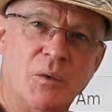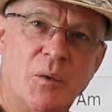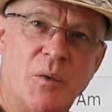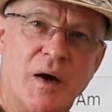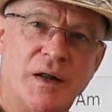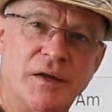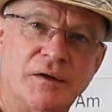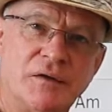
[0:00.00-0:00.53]

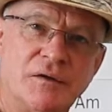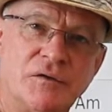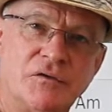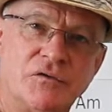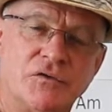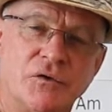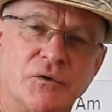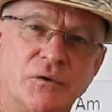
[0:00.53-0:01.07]
1,
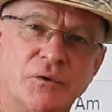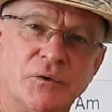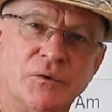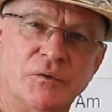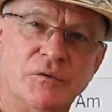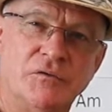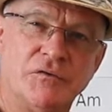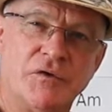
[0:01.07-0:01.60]
2,
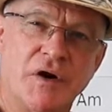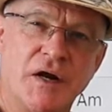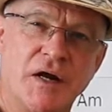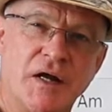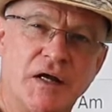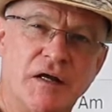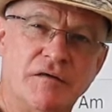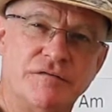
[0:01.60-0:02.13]

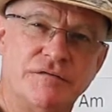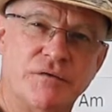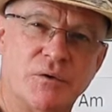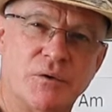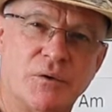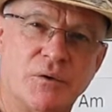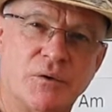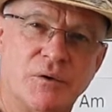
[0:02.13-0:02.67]
3,
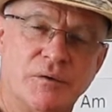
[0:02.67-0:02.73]
4.